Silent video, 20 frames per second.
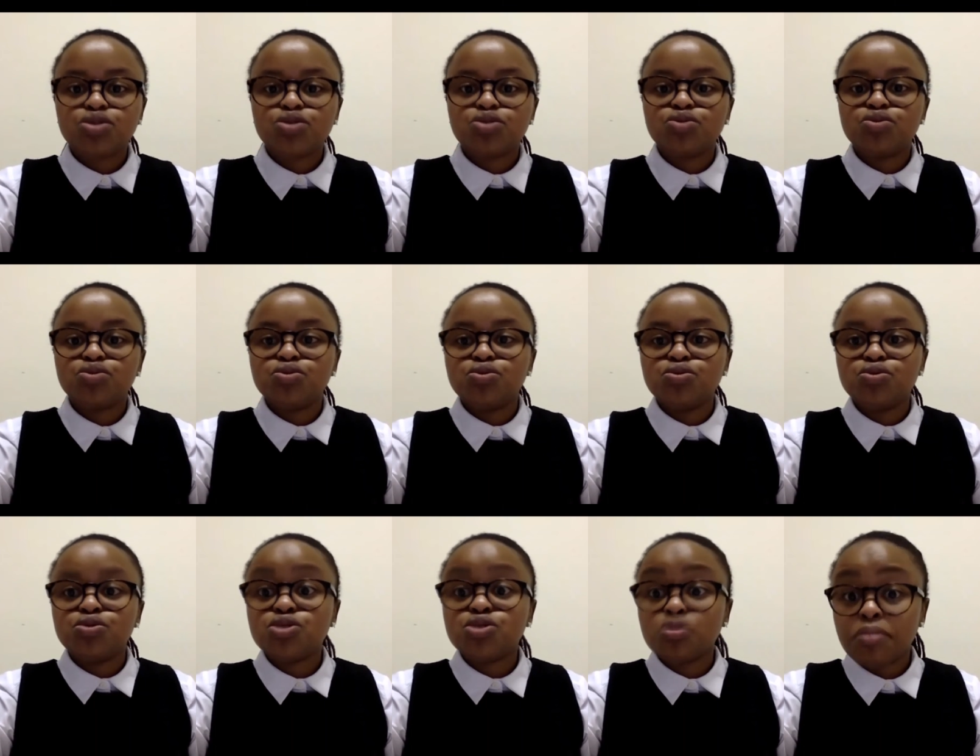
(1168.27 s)
to
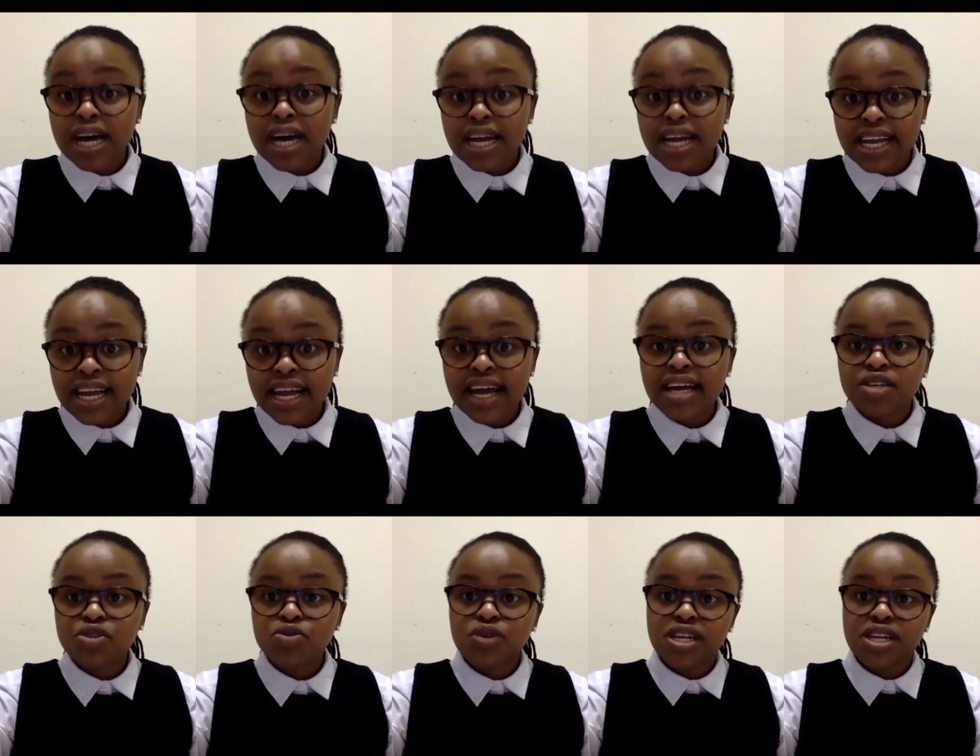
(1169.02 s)
Somalia
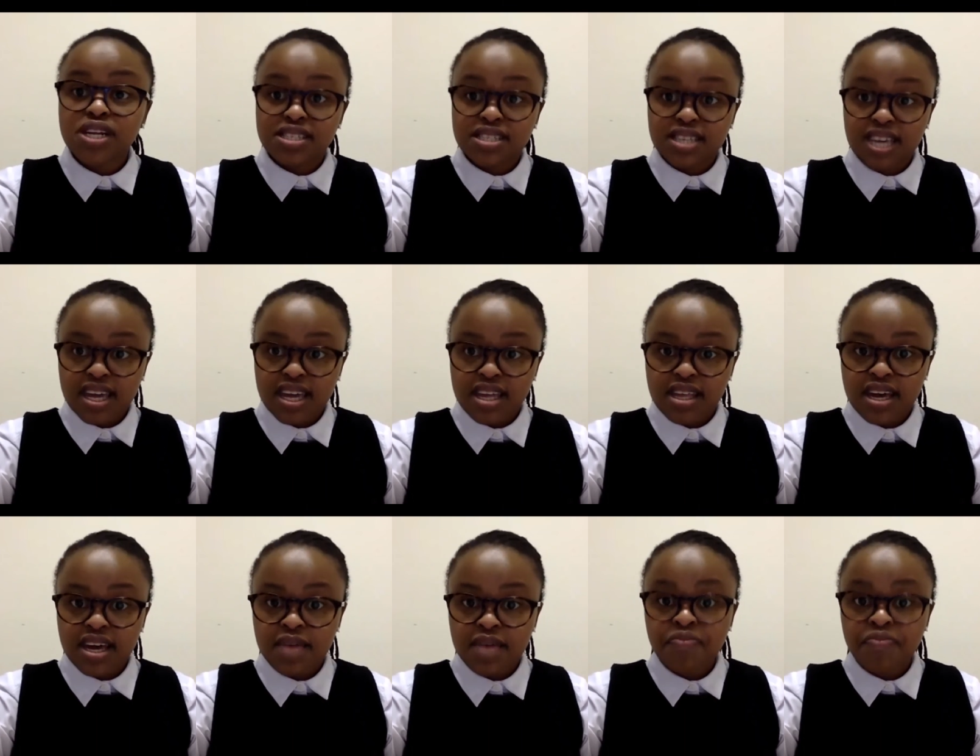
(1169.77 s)
as well as
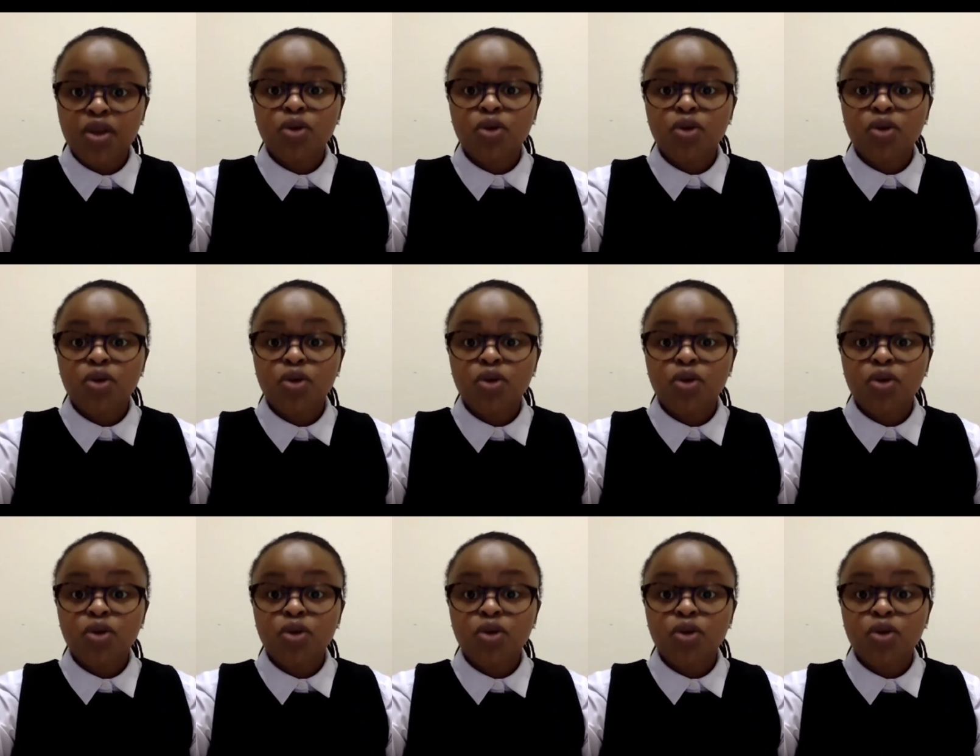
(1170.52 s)
Kenya.